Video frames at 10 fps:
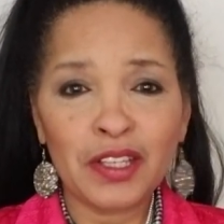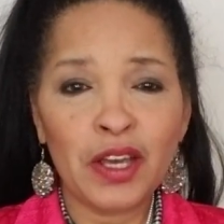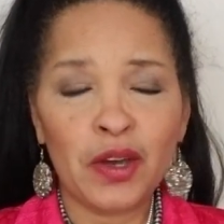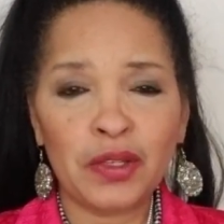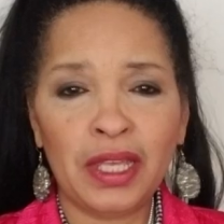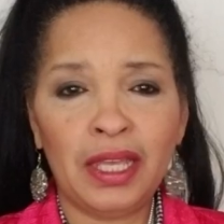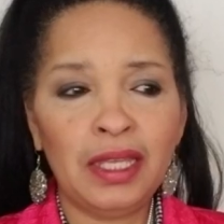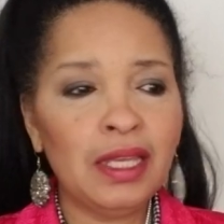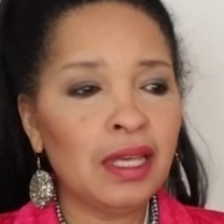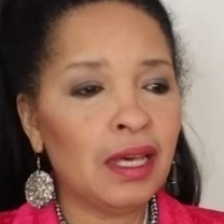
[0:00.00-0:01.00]
Okay,
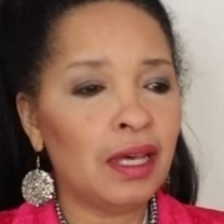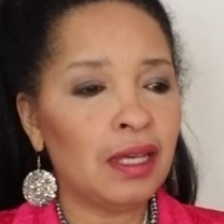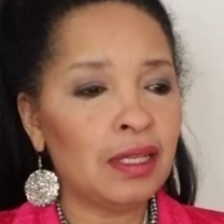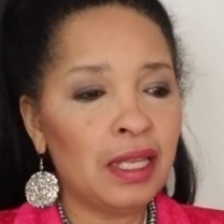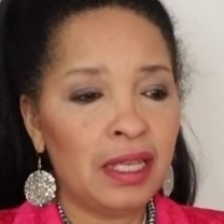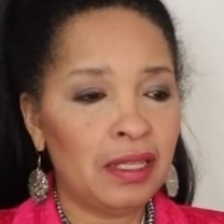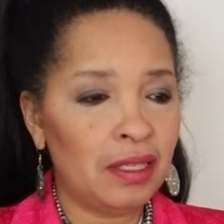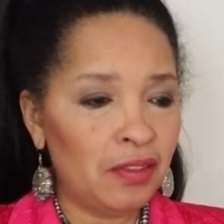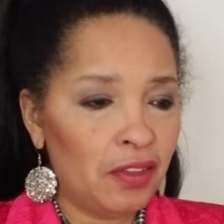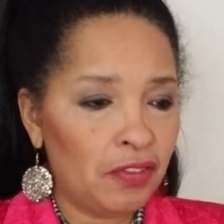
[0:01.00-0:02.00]

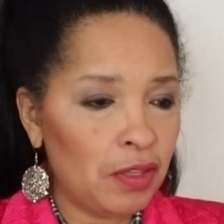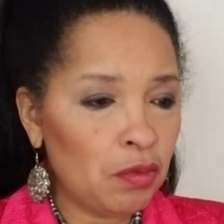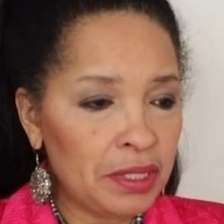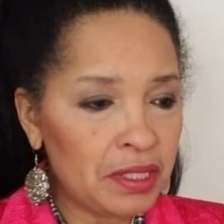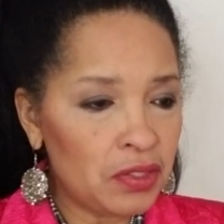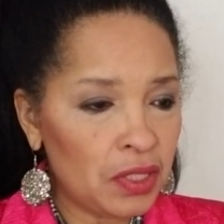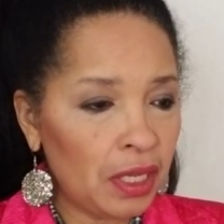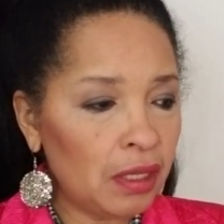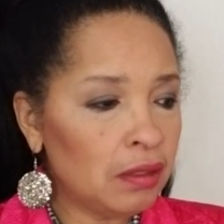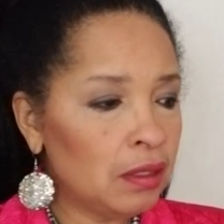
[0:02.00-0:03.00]
if he went to
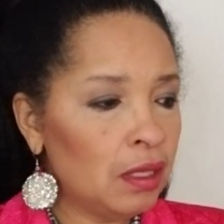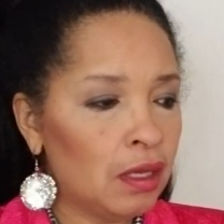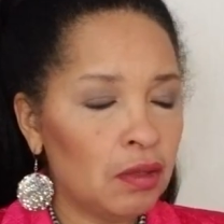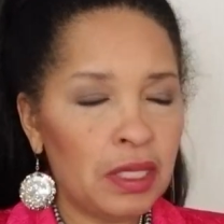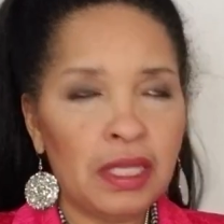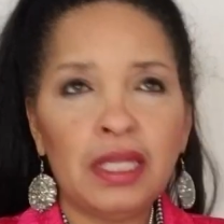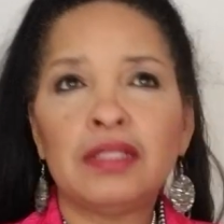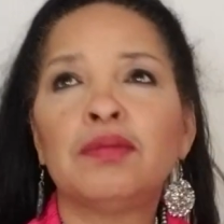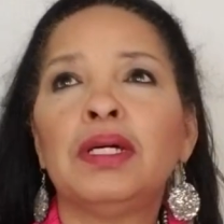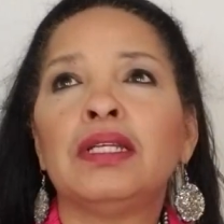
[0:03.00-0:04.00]
jail, okay, guess
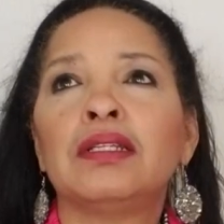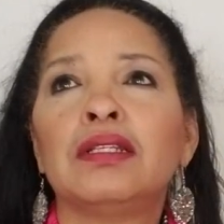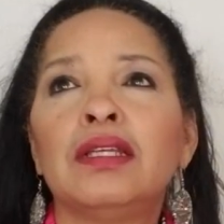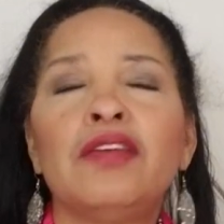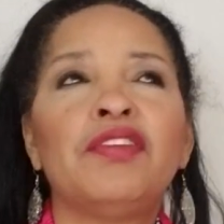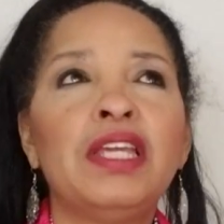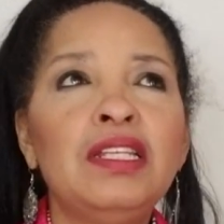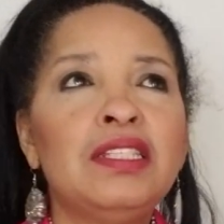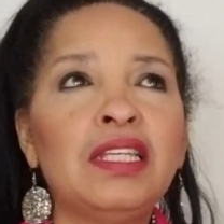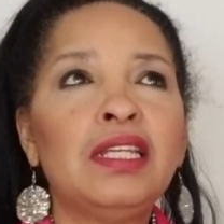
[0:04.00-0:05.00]
what? If he
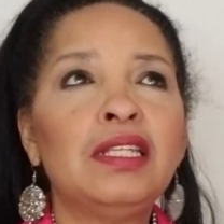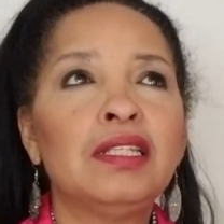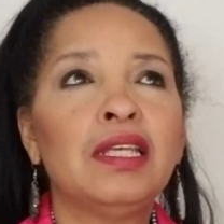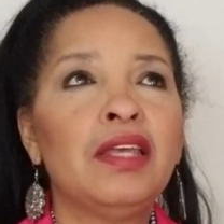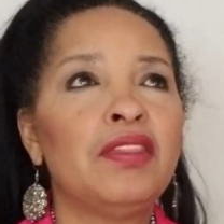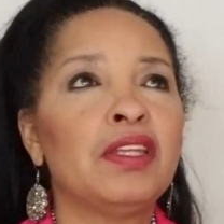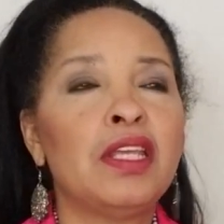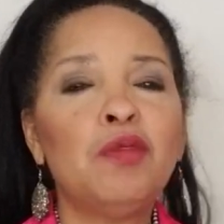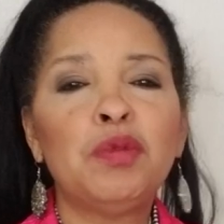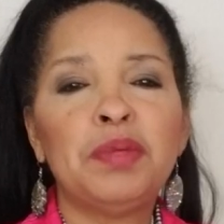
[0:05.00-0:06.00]
did it, then he
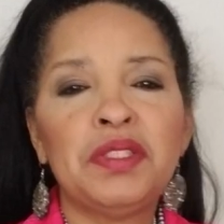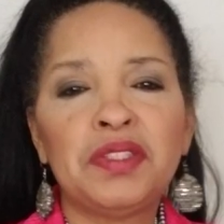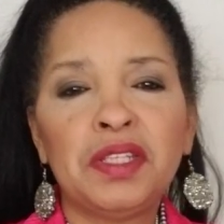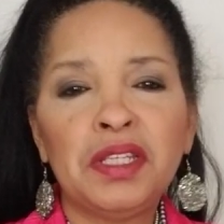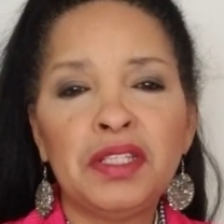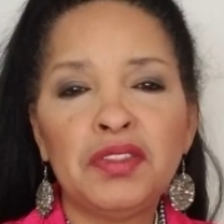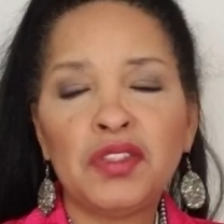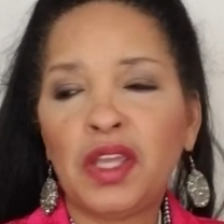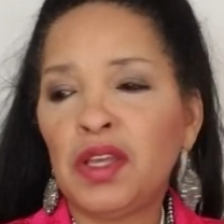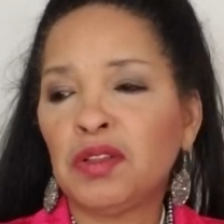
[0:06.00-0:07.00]
would be sitting in
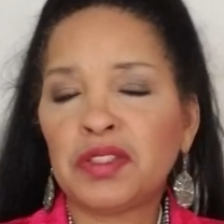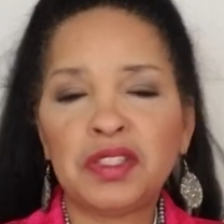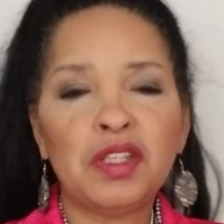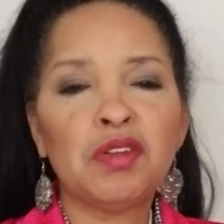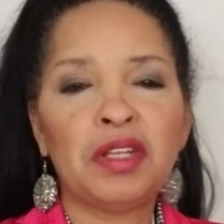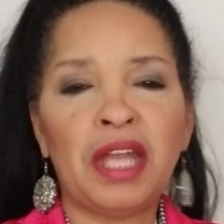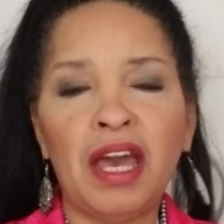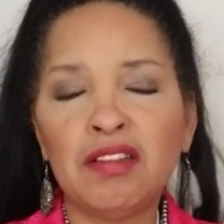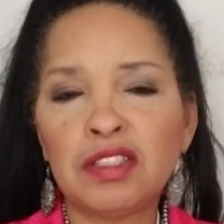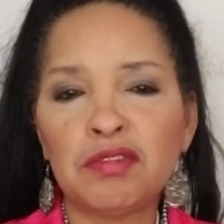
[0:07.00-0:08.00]
jail or sitting on
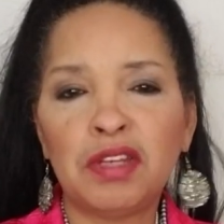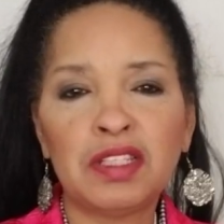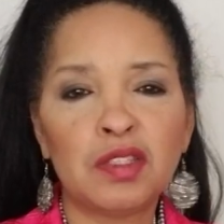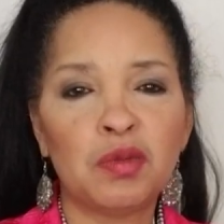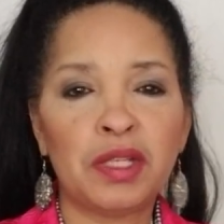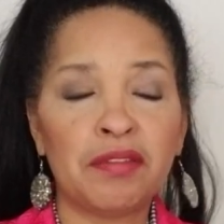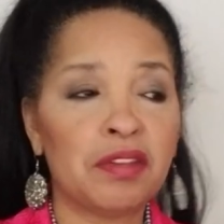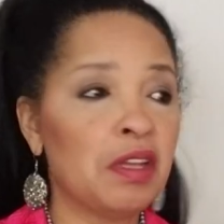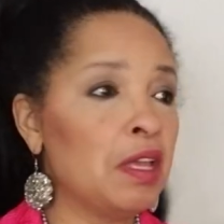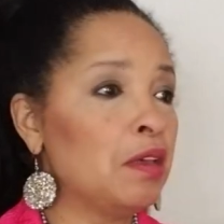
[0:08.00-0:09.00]
house arrest or whatever,
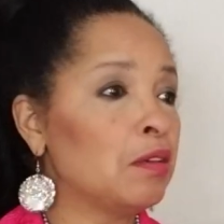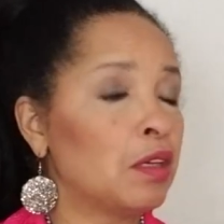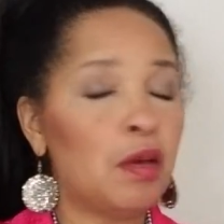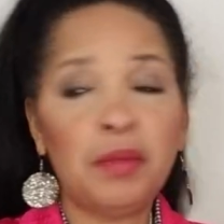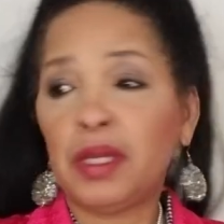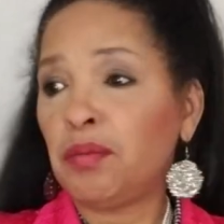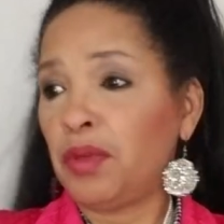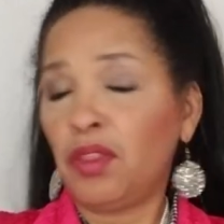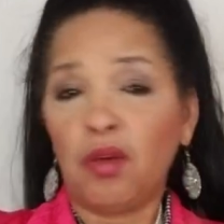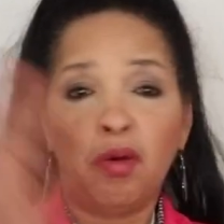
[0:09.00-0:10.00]
coming up with
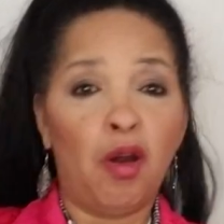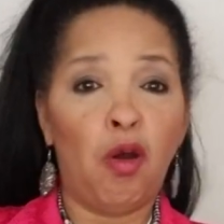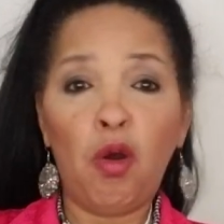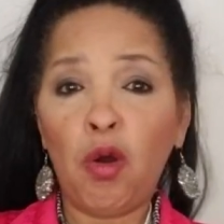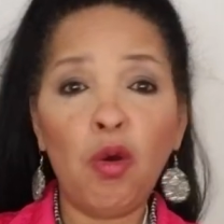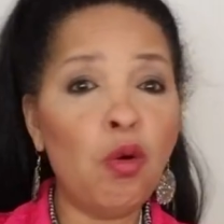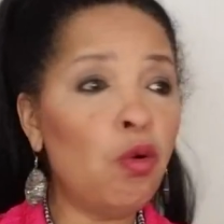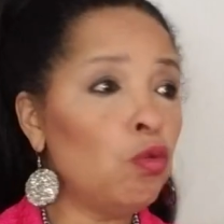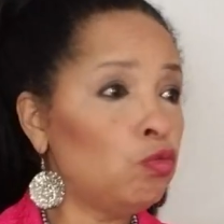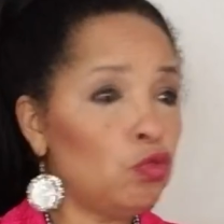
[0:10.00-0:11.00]
a
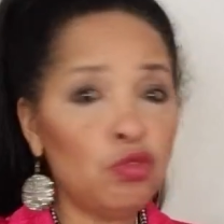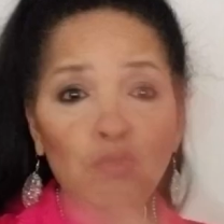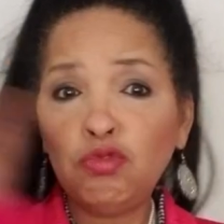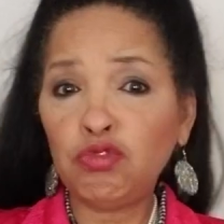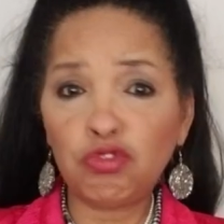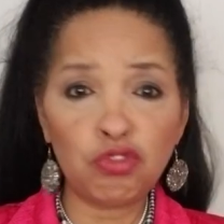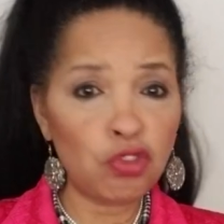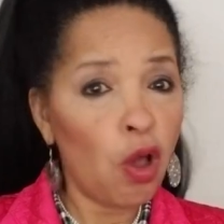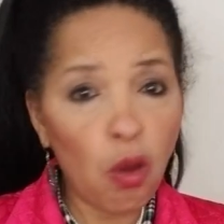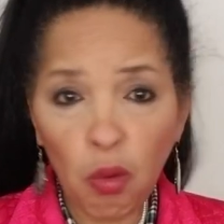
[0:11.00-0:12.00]
whole new
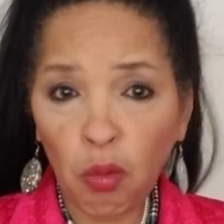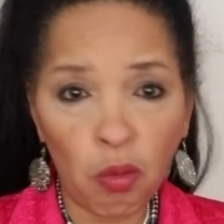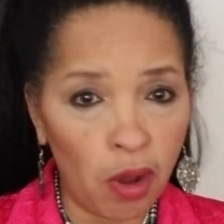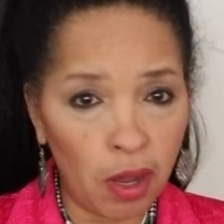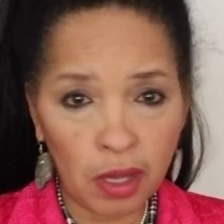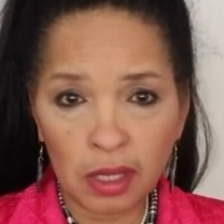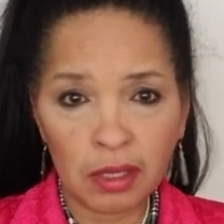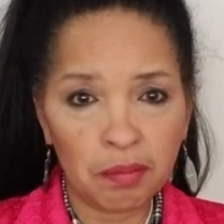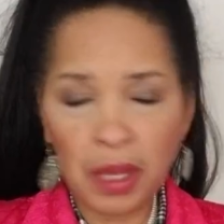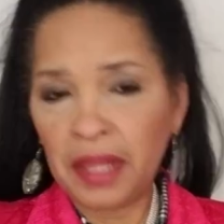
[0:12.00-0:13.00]
show
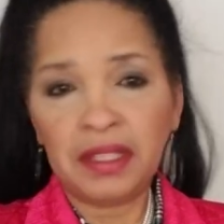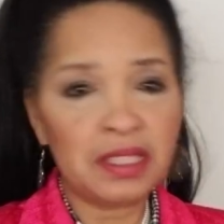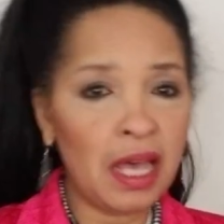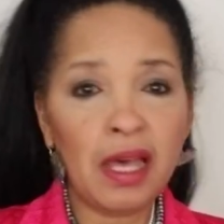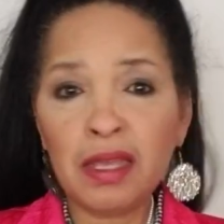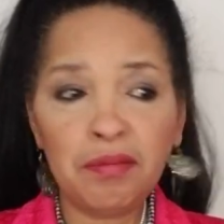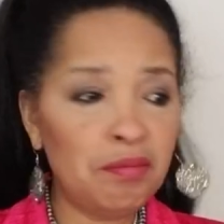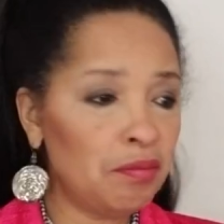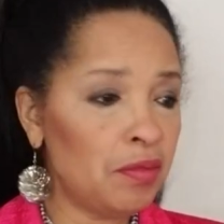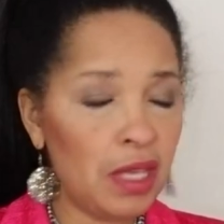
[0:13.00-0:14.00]
by the
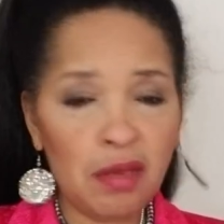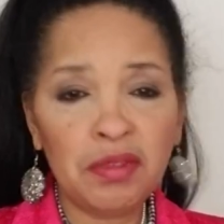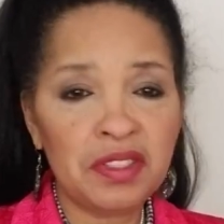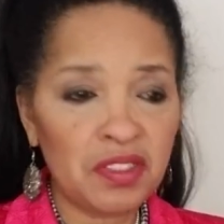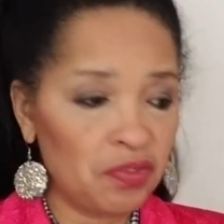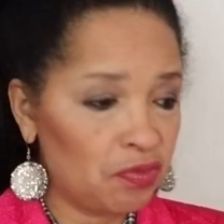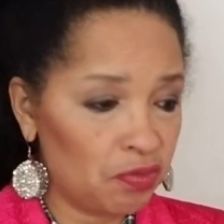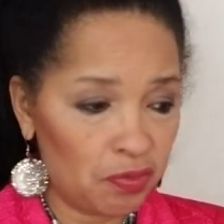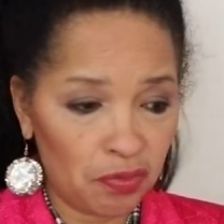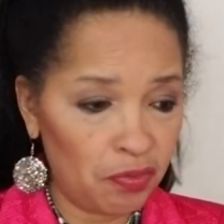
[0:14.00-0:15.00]
time he was
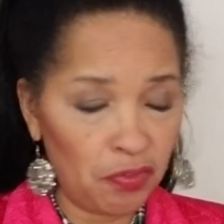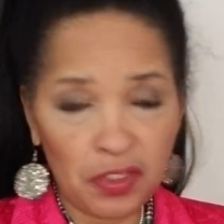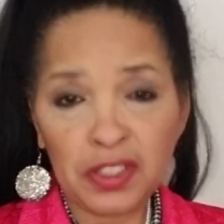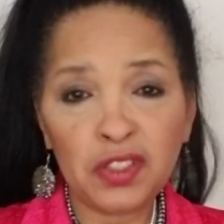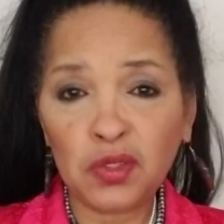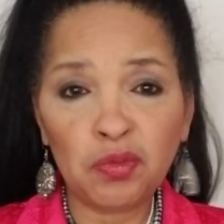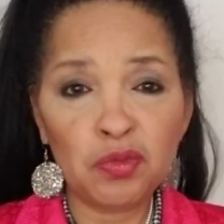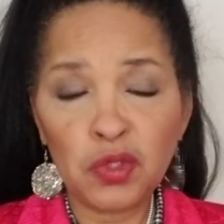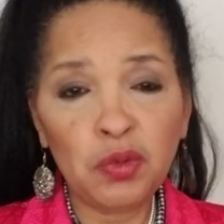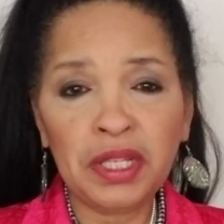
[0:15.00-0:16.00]
finished
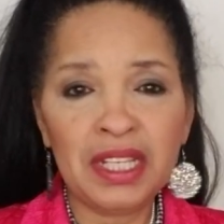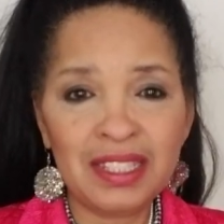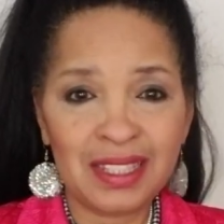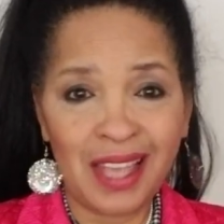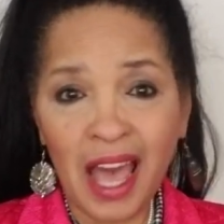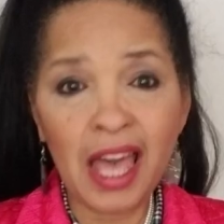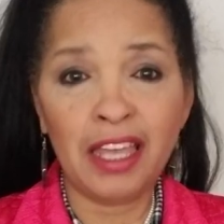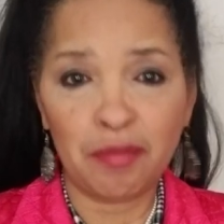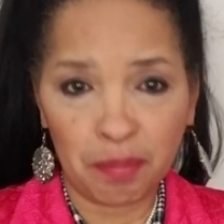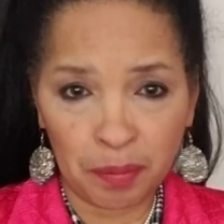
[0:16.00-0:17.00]
doing his
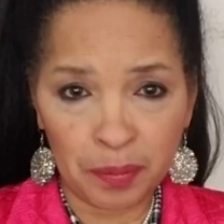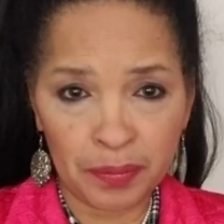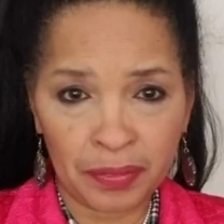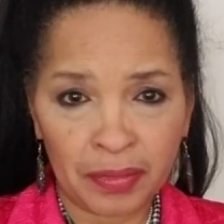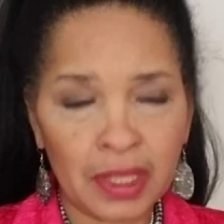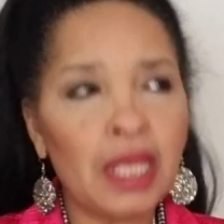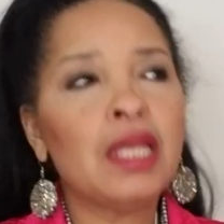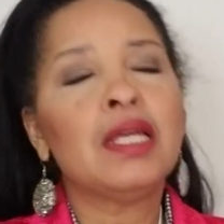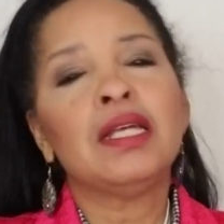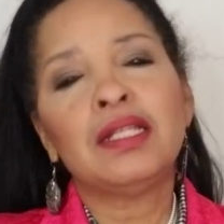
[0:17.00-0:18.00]
time.
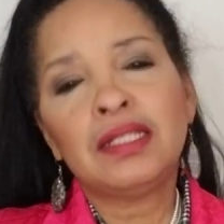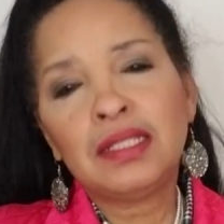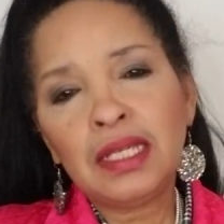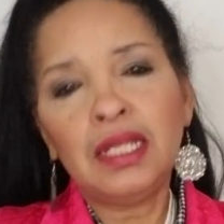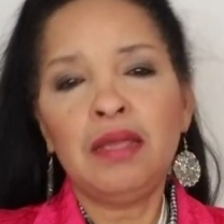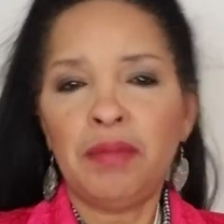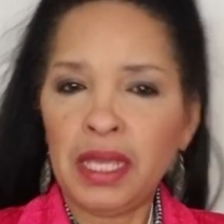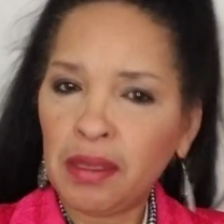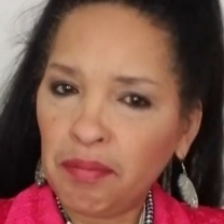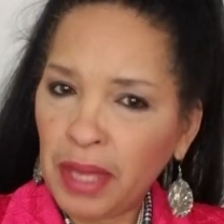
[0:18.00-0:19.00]
Did he make
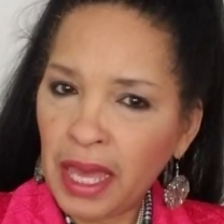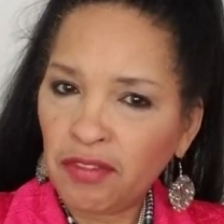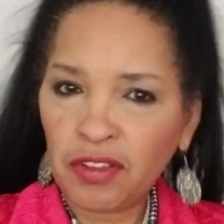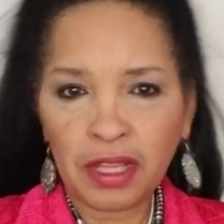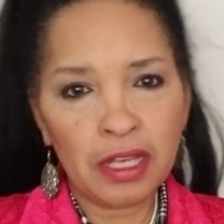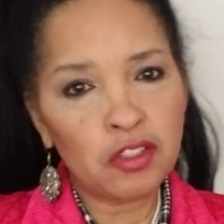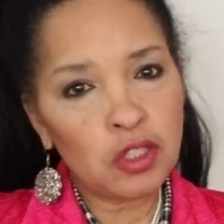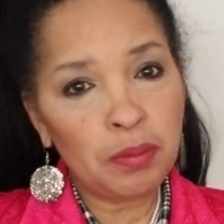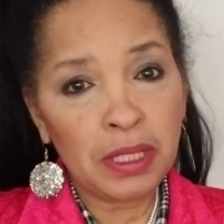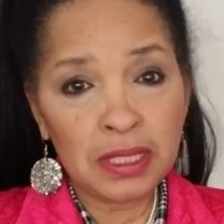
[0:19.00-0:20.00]
it bad for the
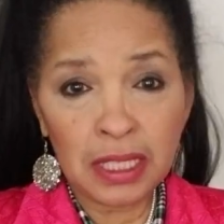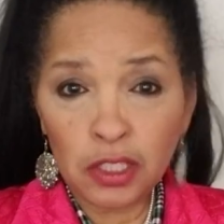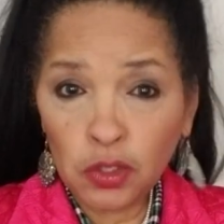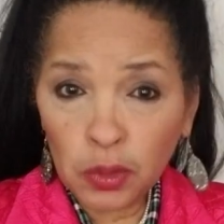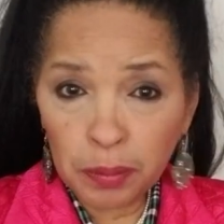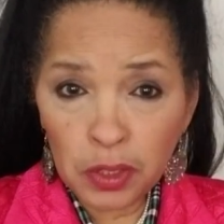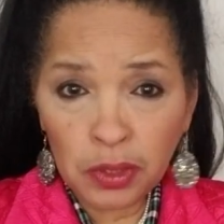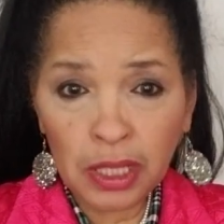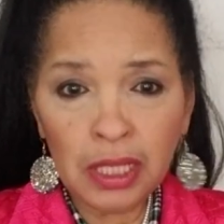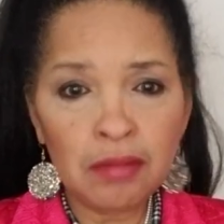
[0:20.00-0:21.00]
LGBTQ
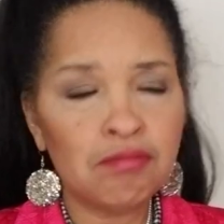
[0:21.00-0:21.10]
community?